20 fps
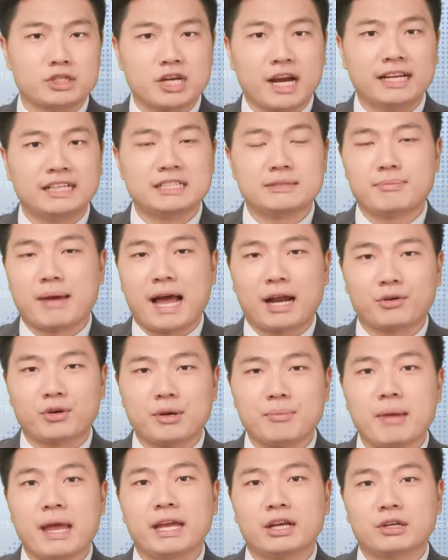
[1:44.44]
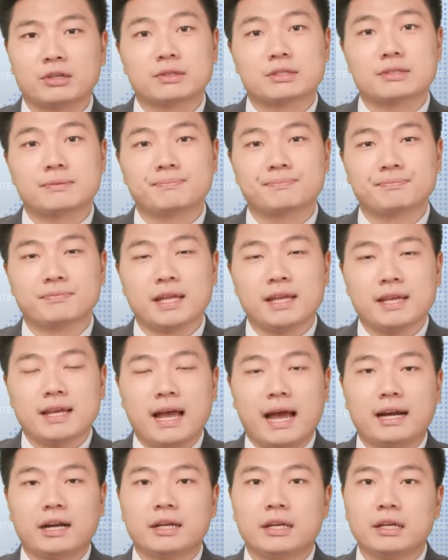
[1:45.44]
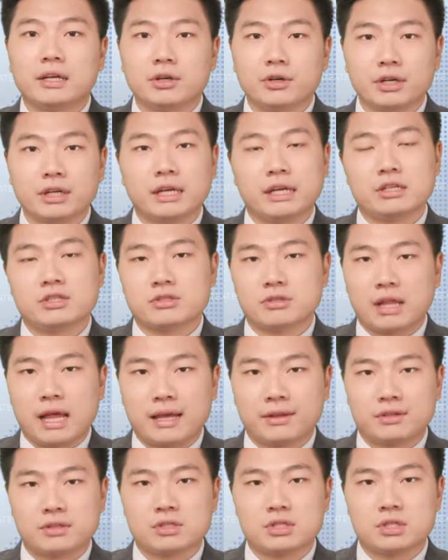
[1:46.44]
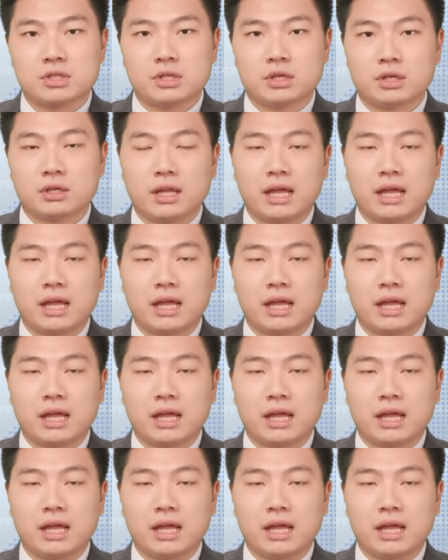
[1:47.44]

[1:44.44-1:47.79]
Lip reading: Chinese battery makers. At a hearing in July this year,